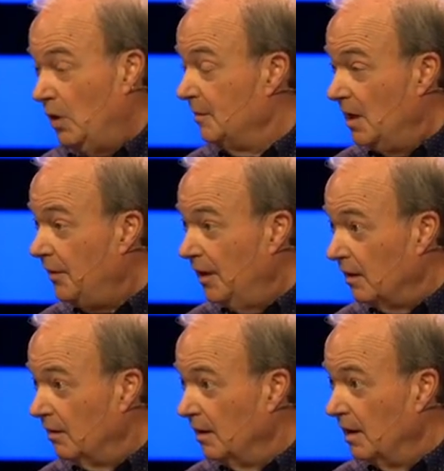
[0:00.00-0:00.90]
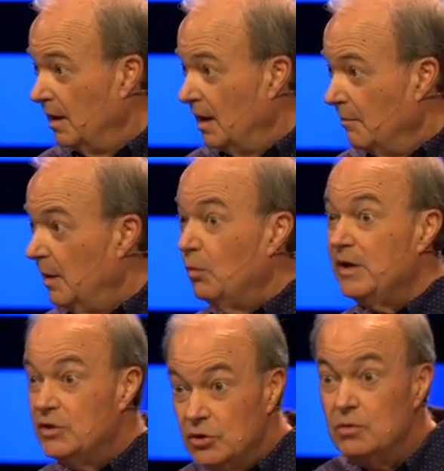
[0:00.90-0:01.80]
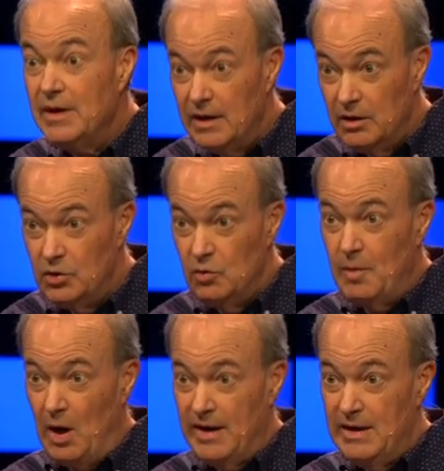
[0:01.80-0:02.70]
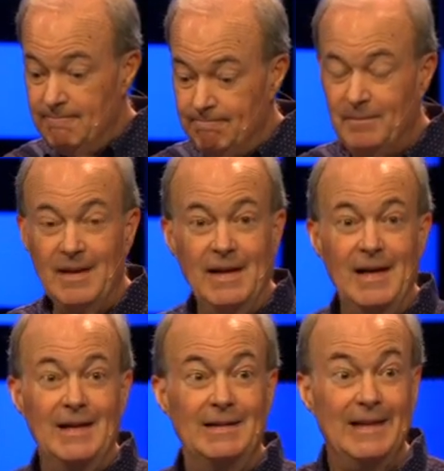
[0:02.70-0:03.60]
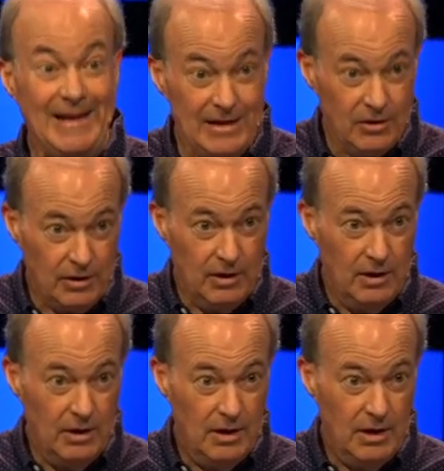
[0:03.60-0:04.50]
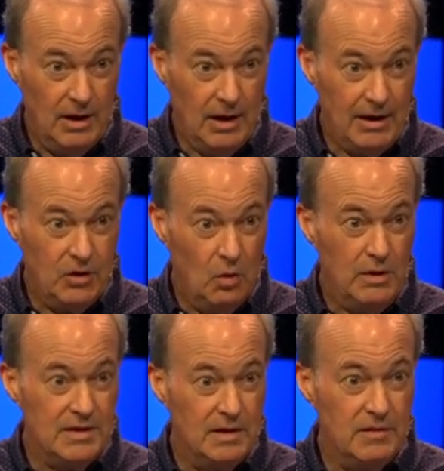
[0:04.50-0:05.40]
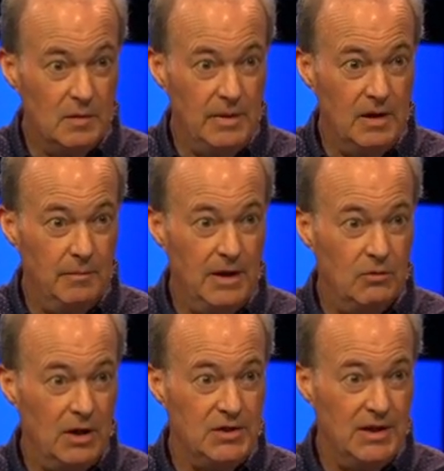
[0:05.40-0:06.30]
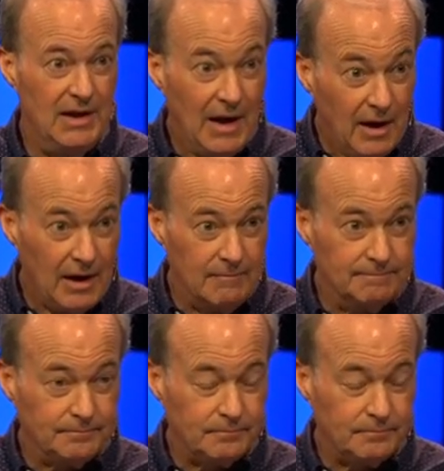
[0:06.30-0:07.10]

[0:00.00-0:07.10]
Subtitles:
Probably nothing. But we do get a new body later, and no one seems to be in a big rush to get it.